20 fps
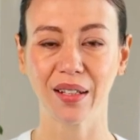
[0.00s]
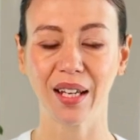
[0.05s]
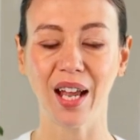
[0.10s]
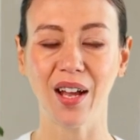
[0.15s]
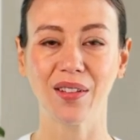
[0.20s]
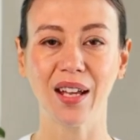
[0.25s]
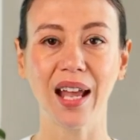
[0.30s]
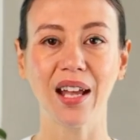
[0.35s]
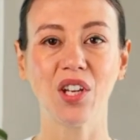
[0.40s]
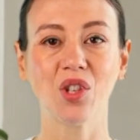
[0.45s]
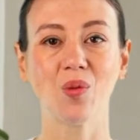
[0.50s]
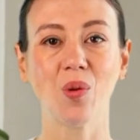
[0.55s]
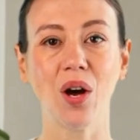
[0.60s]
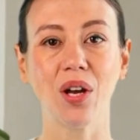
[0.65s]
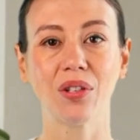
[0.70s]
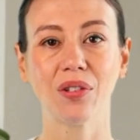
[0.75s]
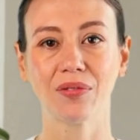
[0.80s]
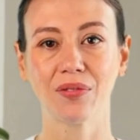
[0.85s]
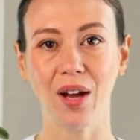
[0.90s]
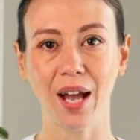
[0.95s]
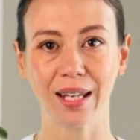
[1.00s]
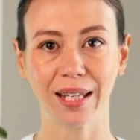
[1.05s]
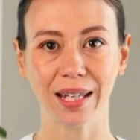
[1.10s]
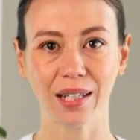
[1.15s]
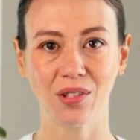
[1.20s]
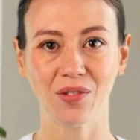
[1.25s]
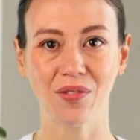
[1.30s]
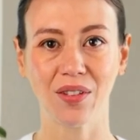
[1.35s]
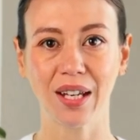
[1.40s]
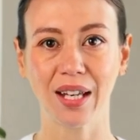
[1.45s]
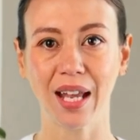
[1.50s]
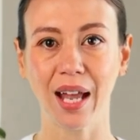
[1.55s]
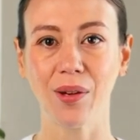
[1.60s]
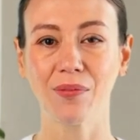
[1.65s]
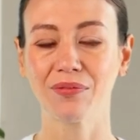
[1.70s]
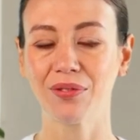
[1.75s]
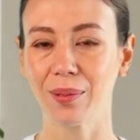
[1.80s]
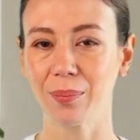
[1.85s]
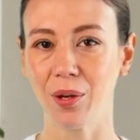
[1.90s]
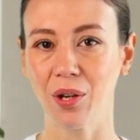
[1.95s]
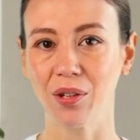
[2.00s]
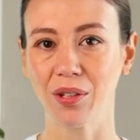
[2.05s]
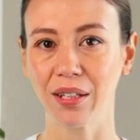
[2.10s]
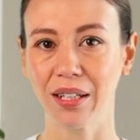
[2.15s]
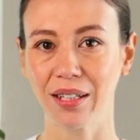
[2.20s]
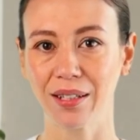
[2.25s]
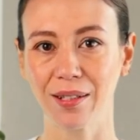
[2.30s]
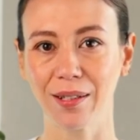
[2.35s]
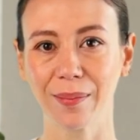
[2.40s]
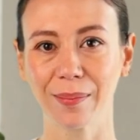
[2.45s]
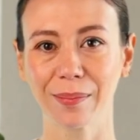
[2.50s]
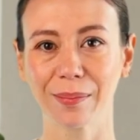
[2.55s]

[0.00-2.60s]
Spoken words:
That is where the finance fee came from earlier.